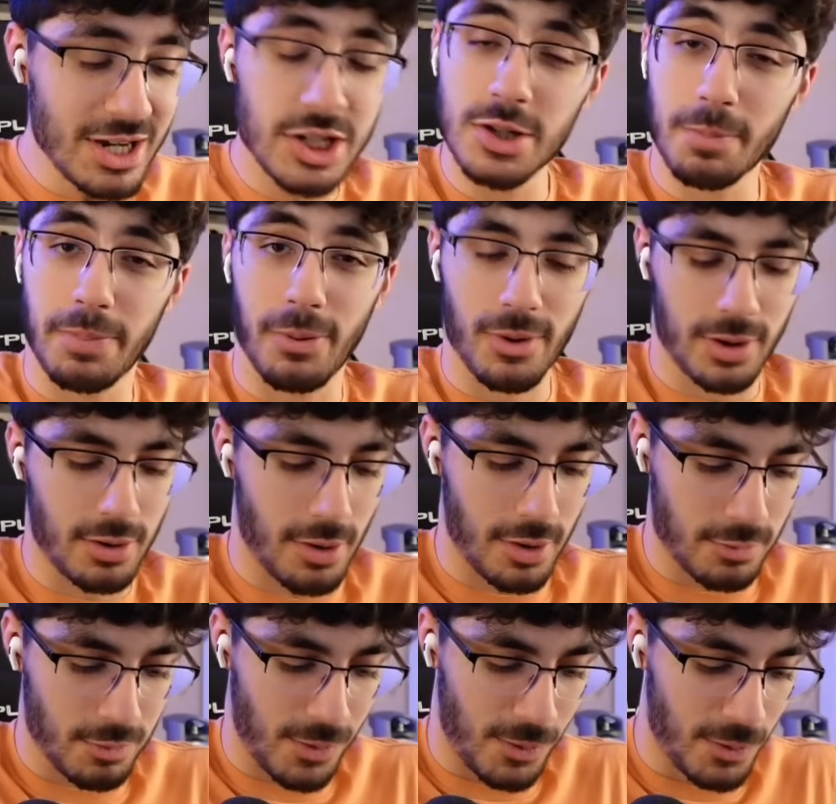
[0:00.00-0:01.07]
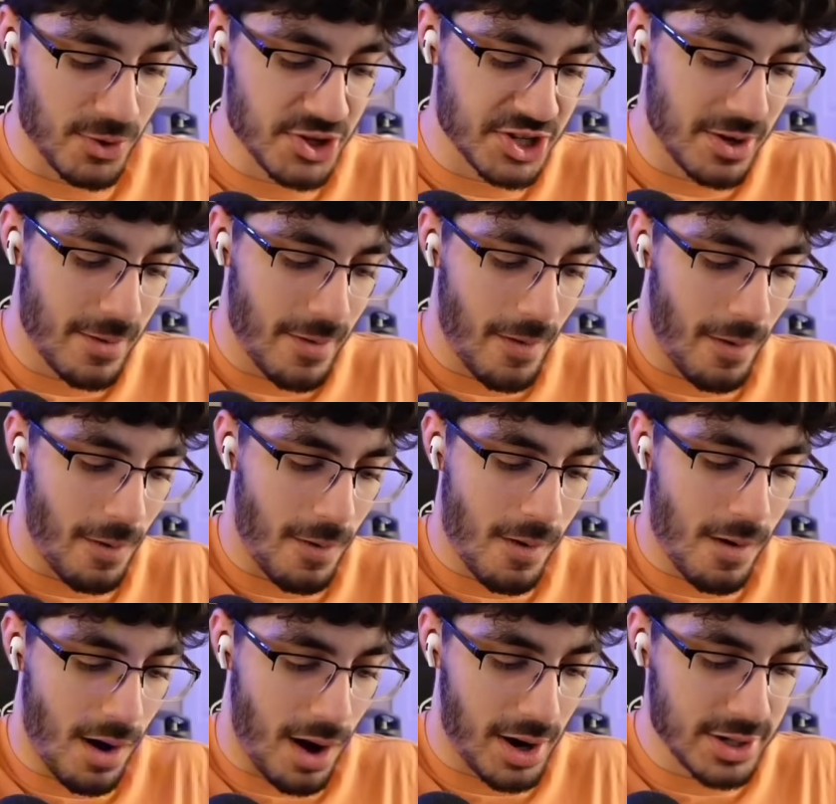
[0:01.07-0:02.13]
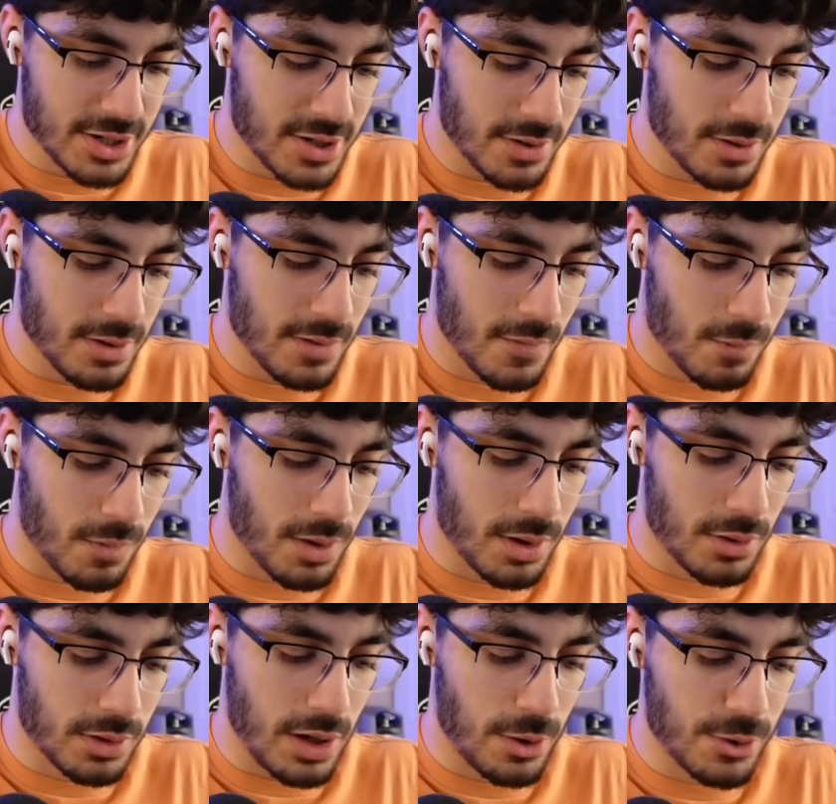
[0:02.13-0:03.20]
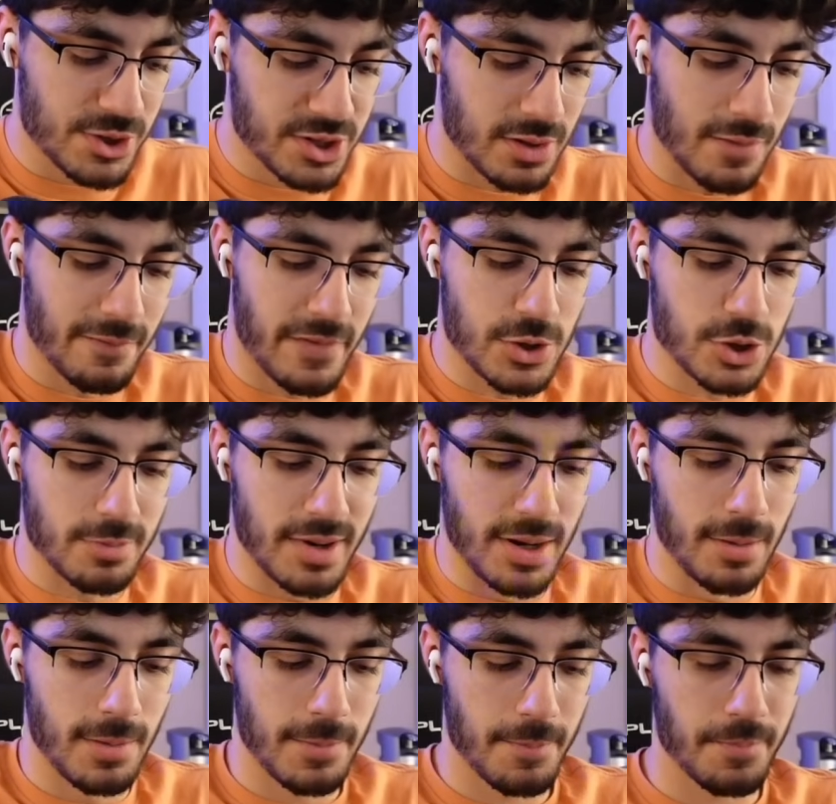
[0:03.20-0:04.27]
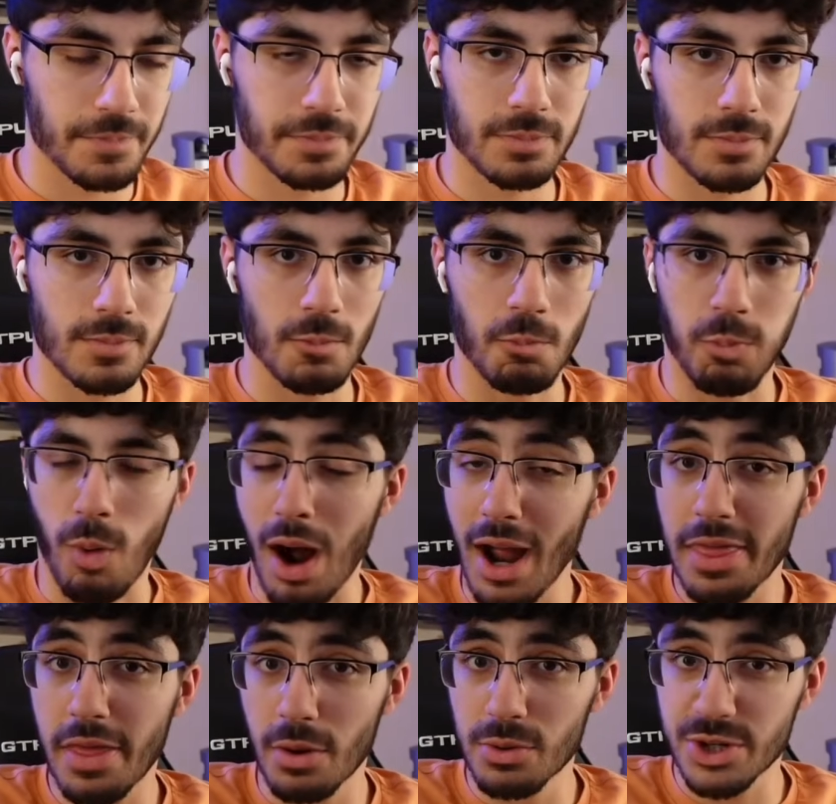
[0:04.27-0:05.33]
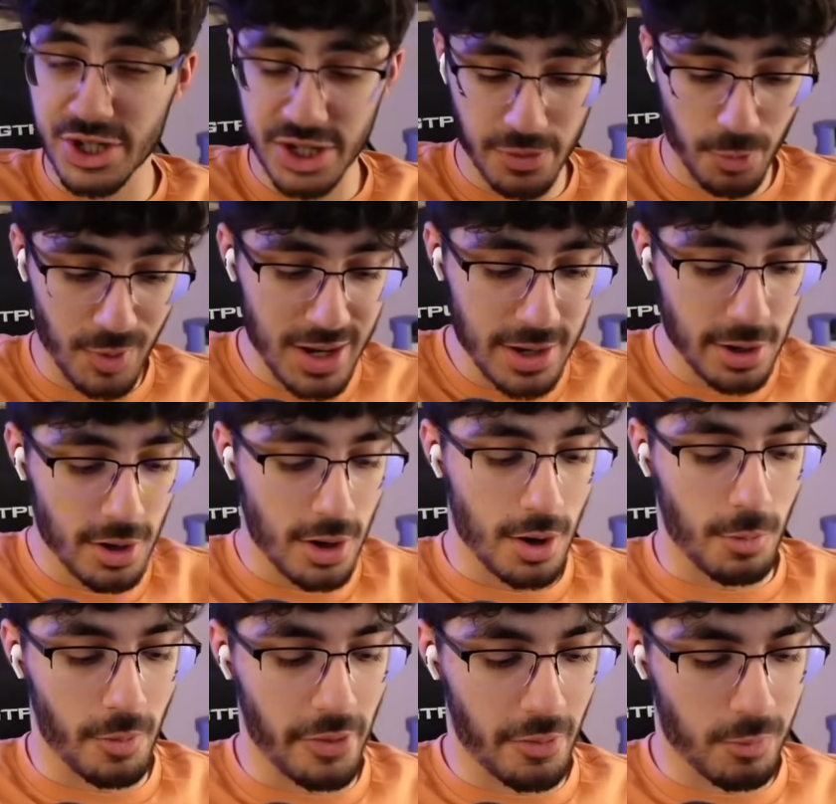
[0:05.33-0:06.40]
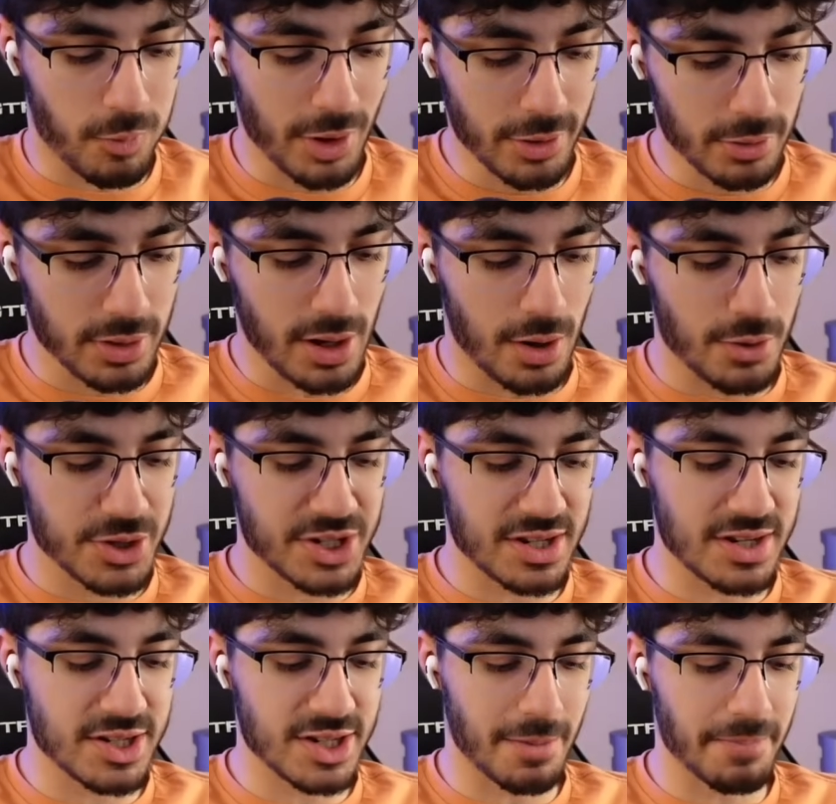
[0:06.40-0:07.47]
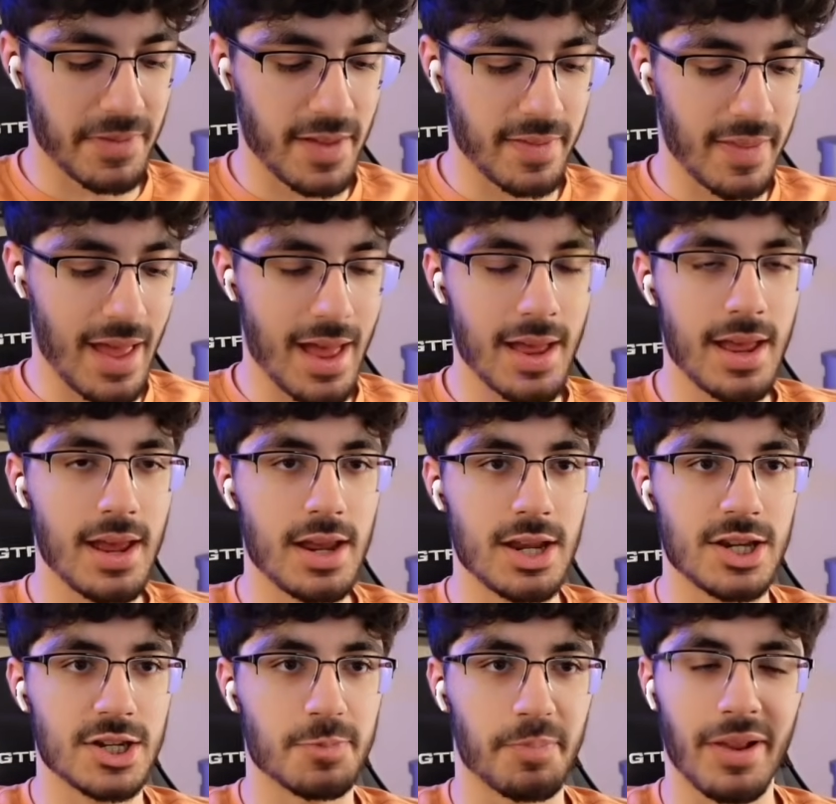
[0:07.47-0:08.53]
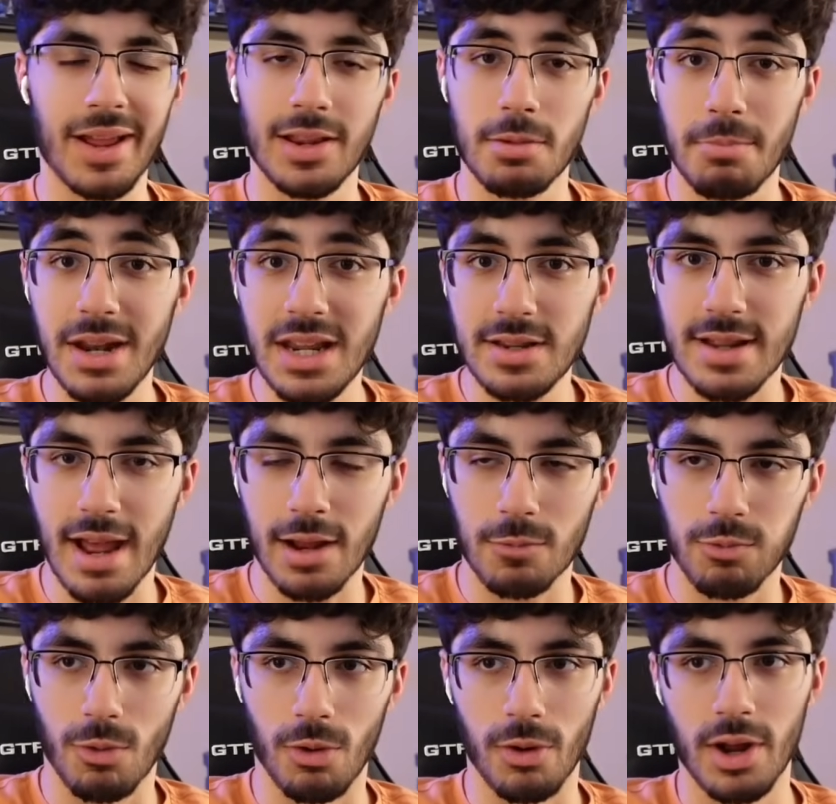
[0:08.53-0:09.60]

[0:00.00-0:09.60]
support card roles are Hunter, Royal Ghost, Fisherman. Why those 3? Well, the Royal Ghost is something that is playing the mini tank role.